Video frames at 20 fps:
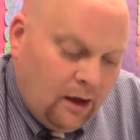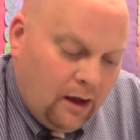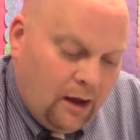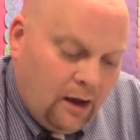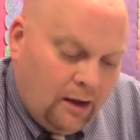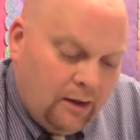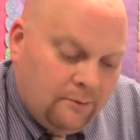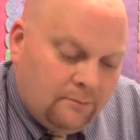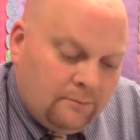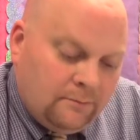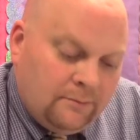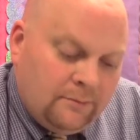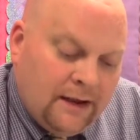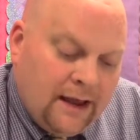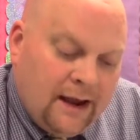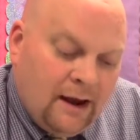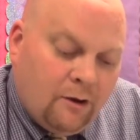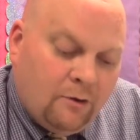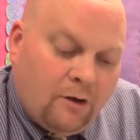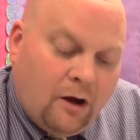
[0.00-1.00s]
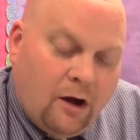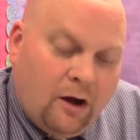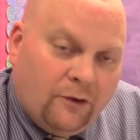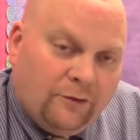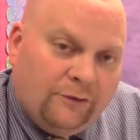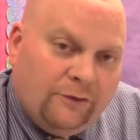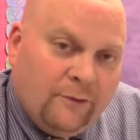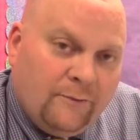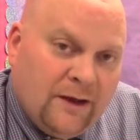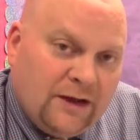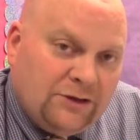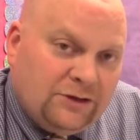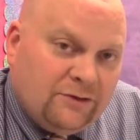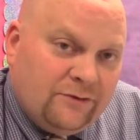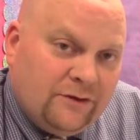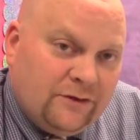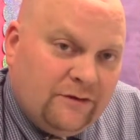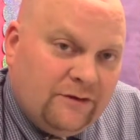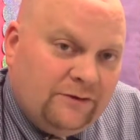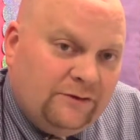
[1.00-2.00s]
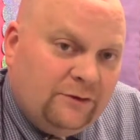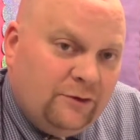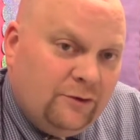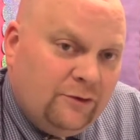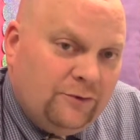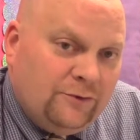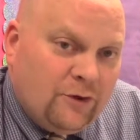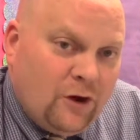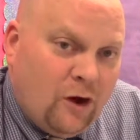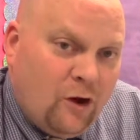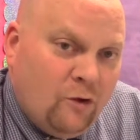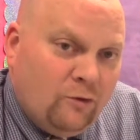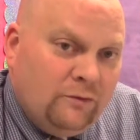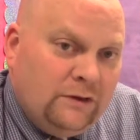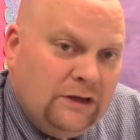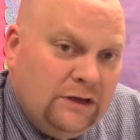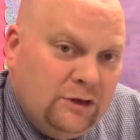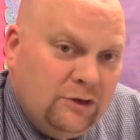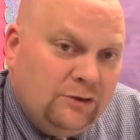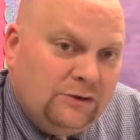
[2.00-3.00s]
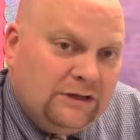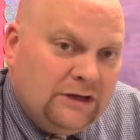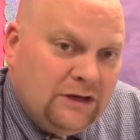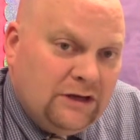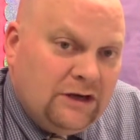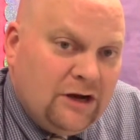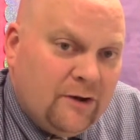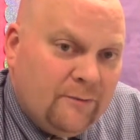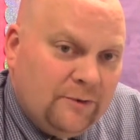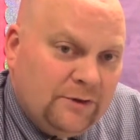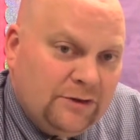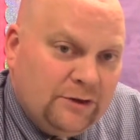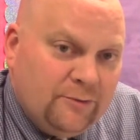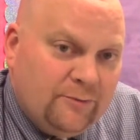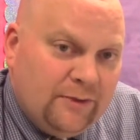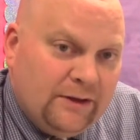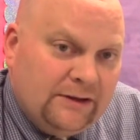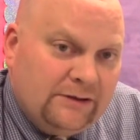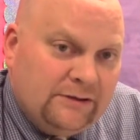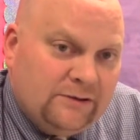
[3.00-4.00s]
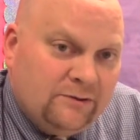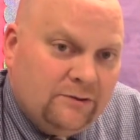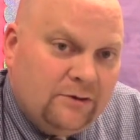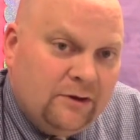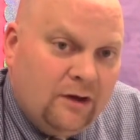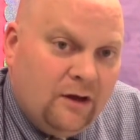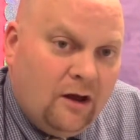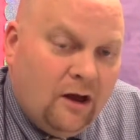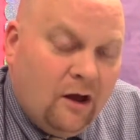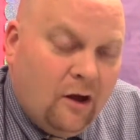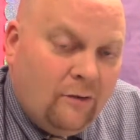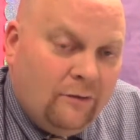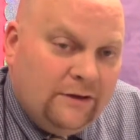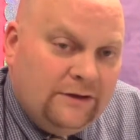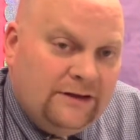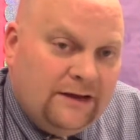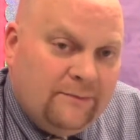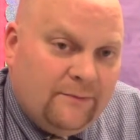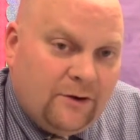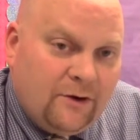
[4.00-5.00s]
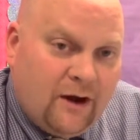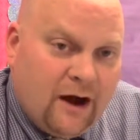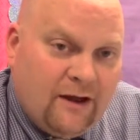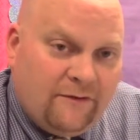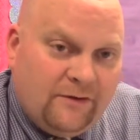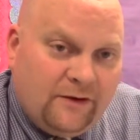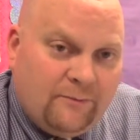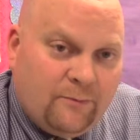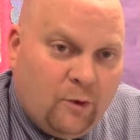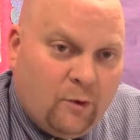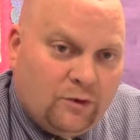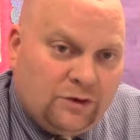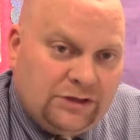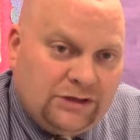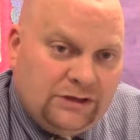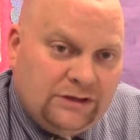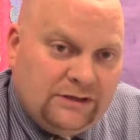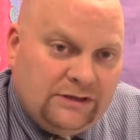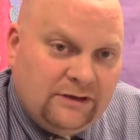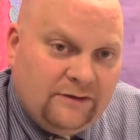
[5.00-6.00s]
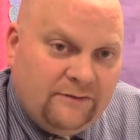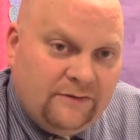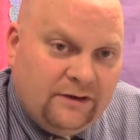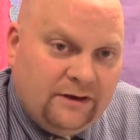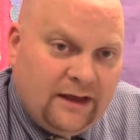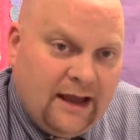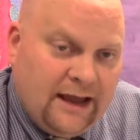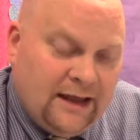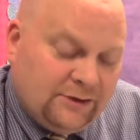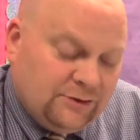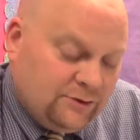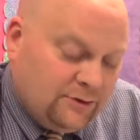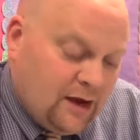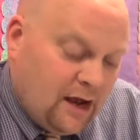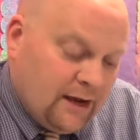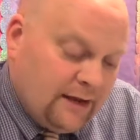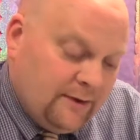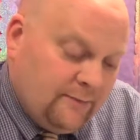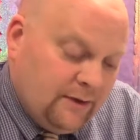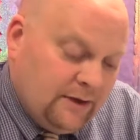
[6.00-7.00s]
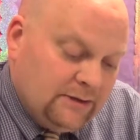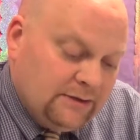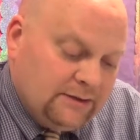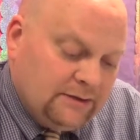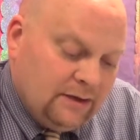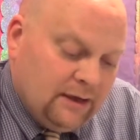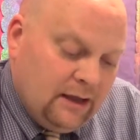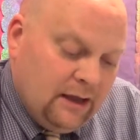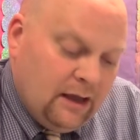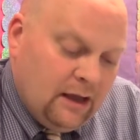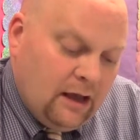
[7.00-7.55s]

Now, also make sure that the students are only using a number 2 pencil on the demographic portions of the answer documents,